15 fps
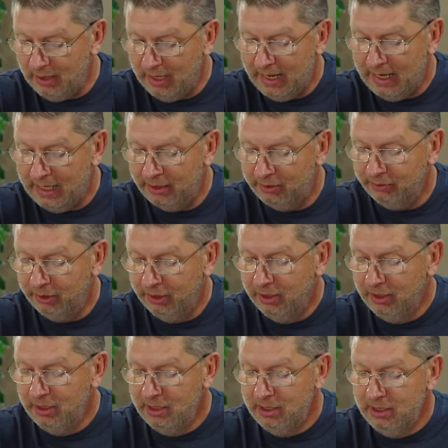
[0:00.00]
And
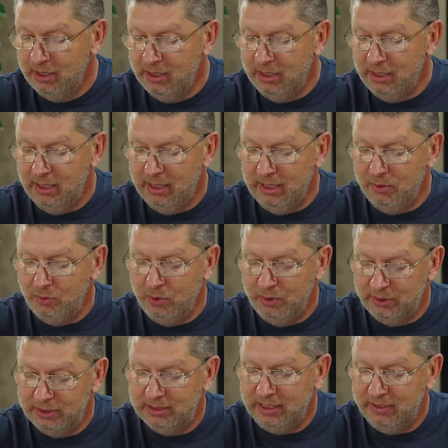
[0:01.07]
we
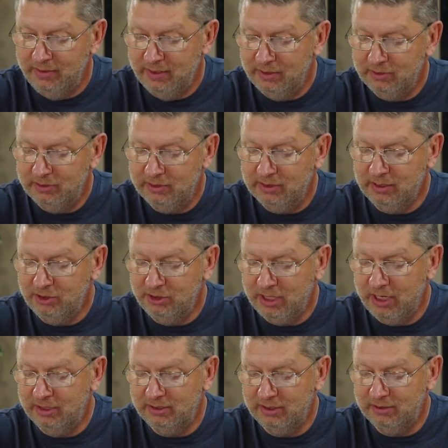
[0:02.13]
see this in
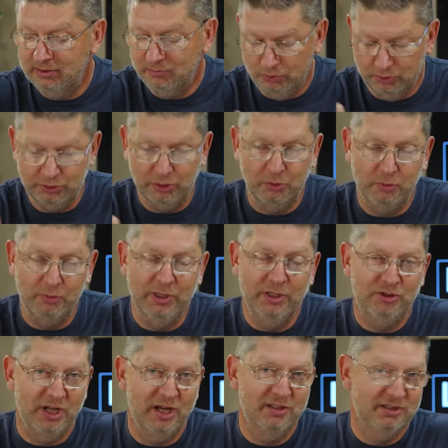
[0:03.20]
Genesis. Well, so we'll read
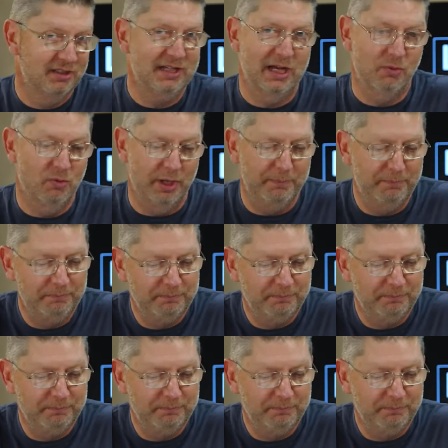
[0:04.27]
Genesis 8 1.